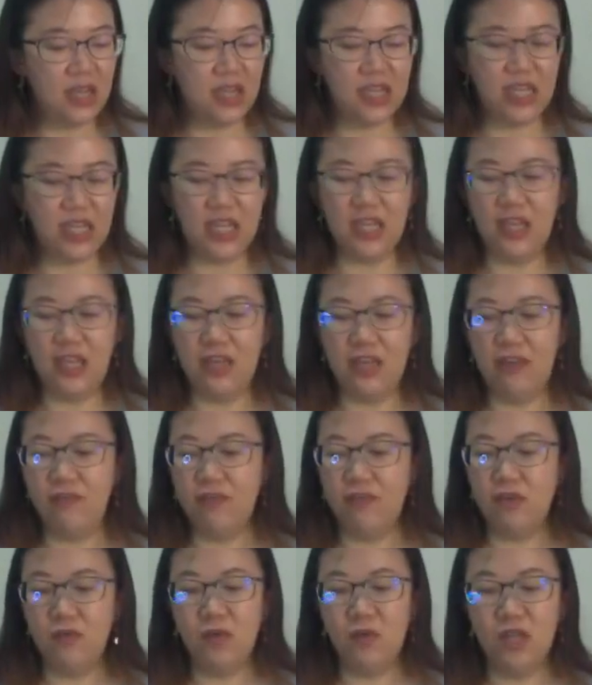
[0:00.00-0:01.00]
if
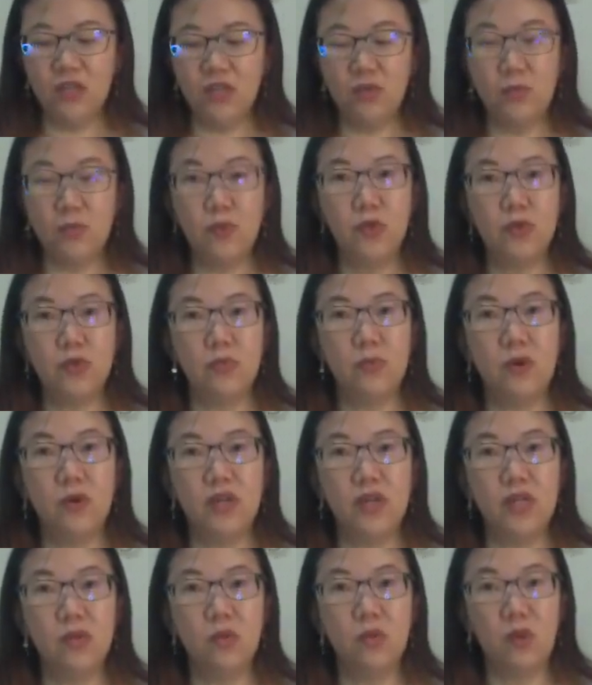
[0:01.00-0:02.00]
you want to put more
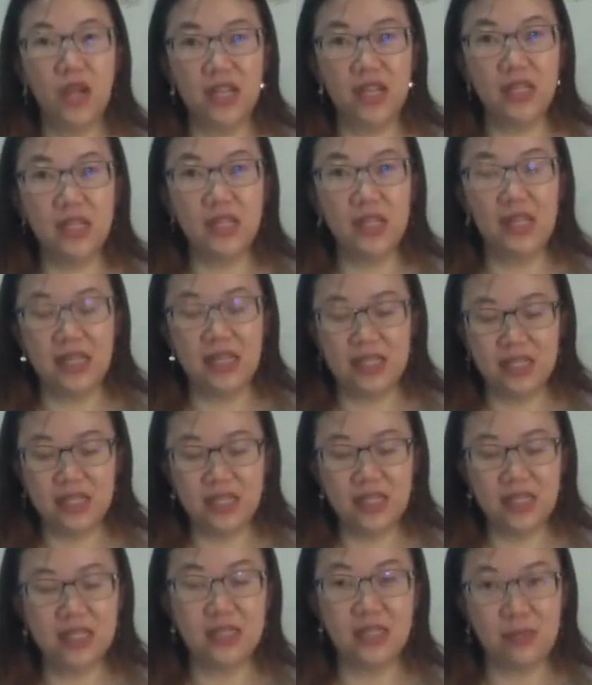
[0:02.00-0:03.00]
than one
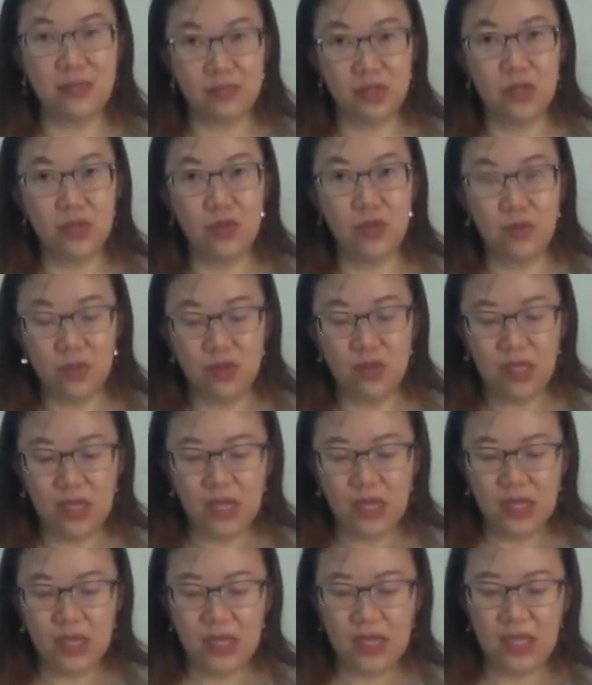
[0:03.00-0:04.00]
lantern, it's up to you.
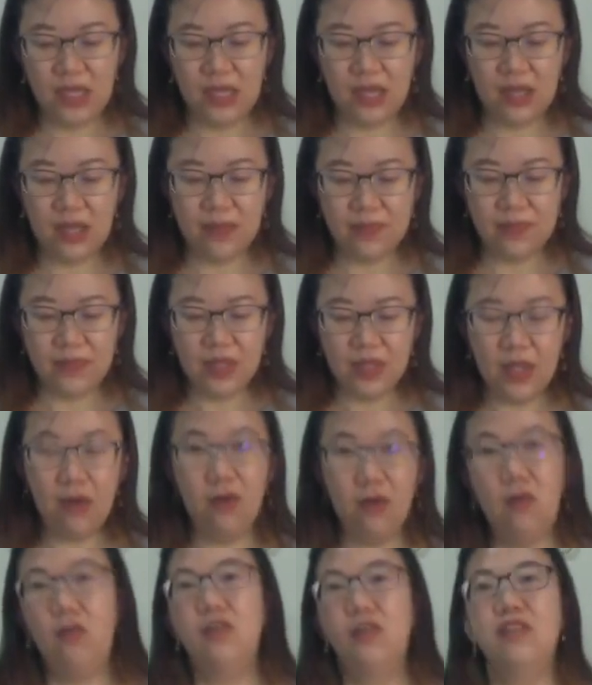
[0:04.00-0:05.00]
Yeah.
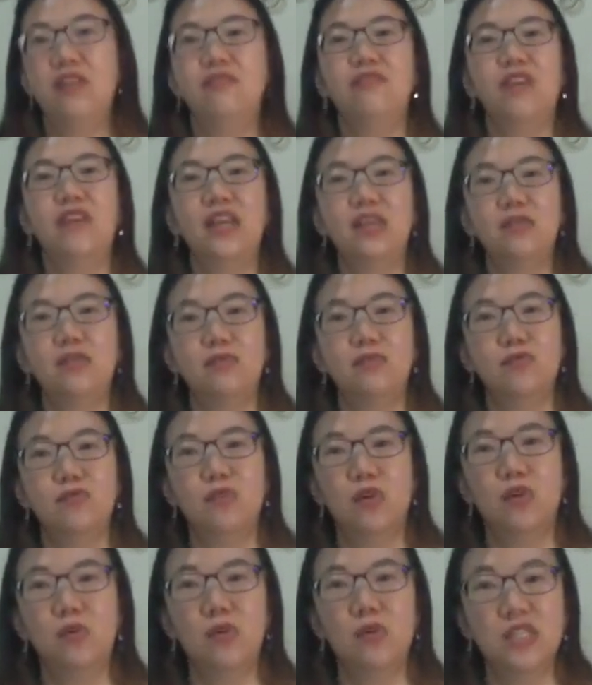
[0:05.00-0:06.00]
Or in fact, you do
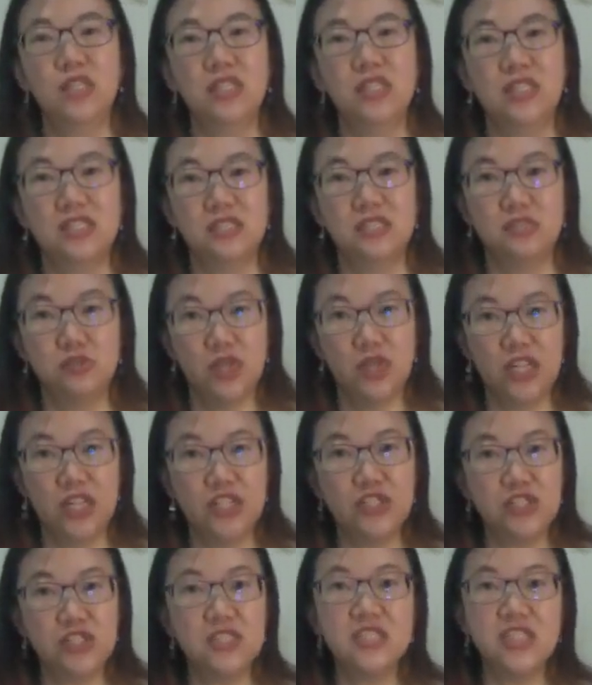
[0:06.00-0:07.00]
not want the
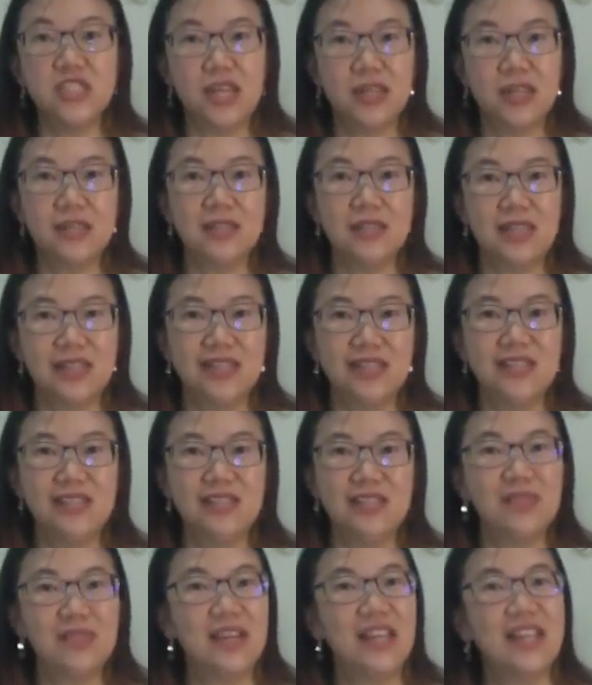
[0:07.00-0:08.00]
traditional Chinese lantern,
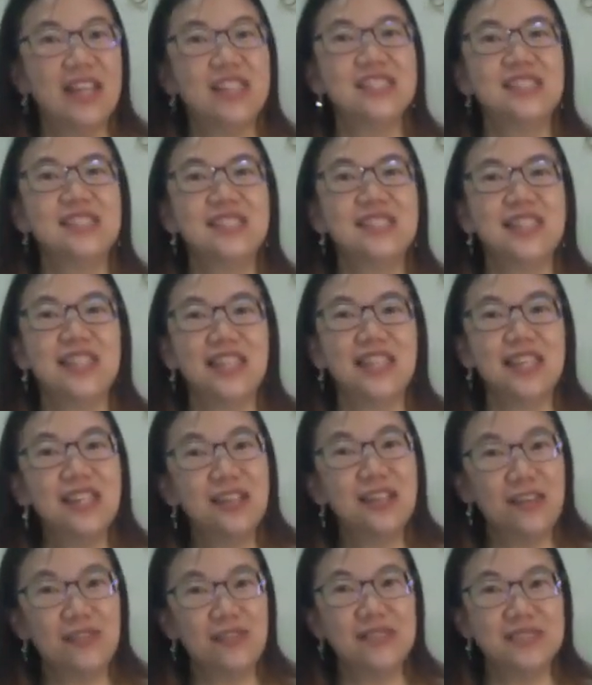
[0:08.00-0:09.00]
you can actually think
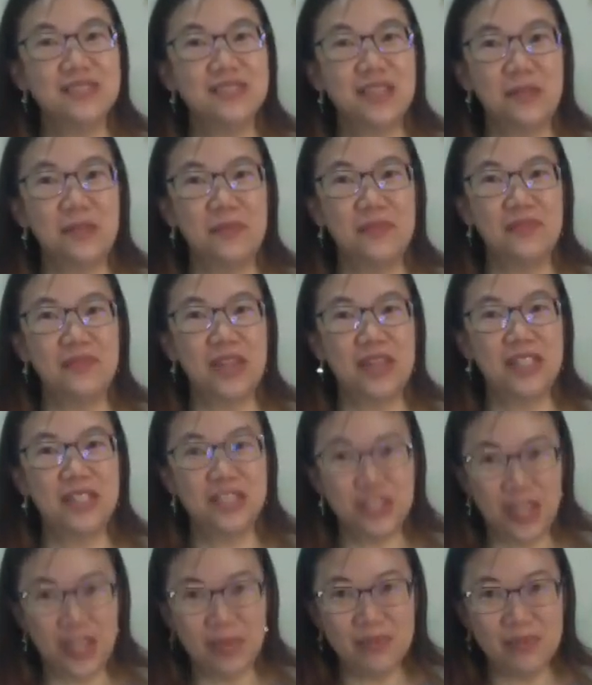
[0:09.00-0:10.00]
of some other
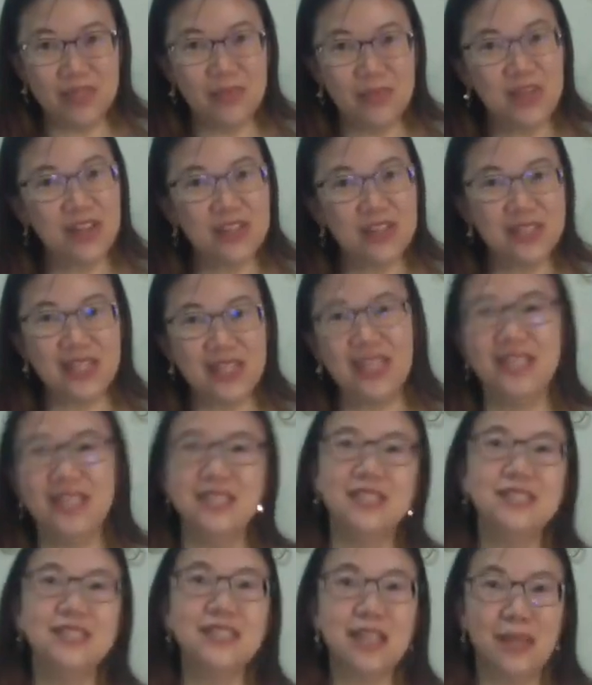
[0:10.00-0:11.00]
shapes because
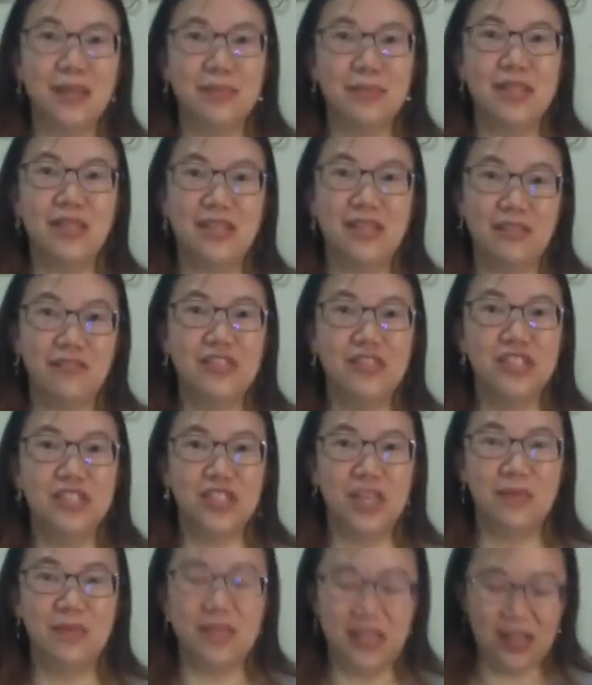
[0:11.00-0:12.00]
lanterns come in different
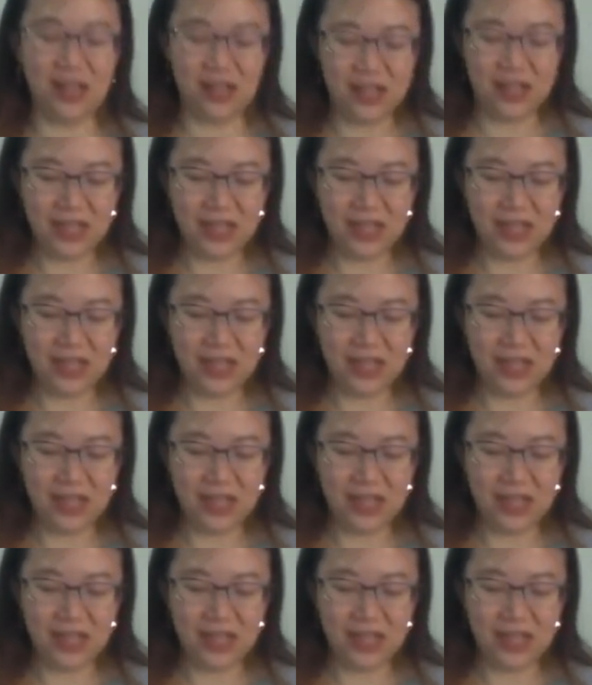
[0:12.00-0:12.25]
shapes. Yeah.